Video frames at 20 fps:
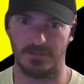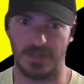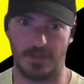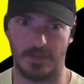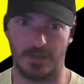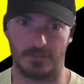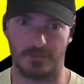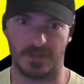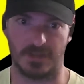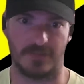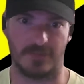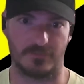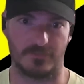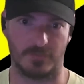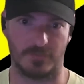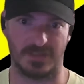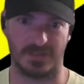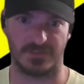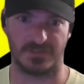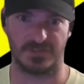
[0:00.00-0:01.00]
you know,
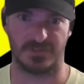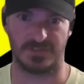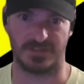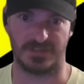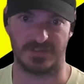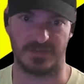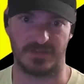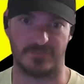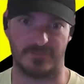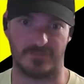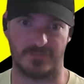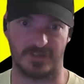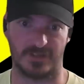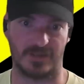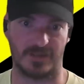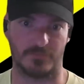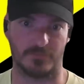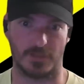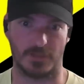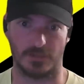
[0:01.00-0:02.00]
government at the end of
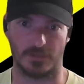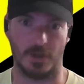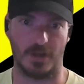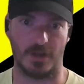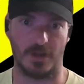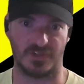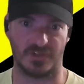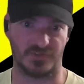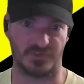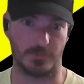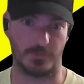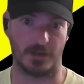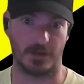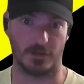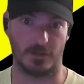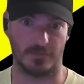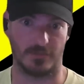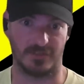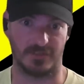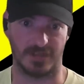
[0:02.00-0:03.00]
every government law is the
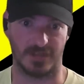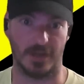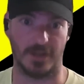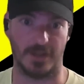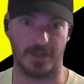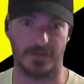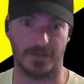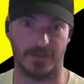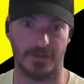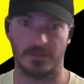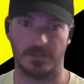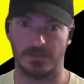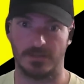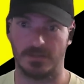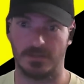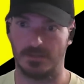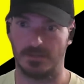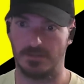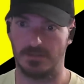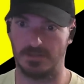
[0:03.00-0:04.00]
barrel of a gun.
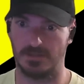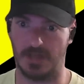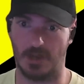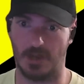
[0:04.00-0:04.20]
Hmm.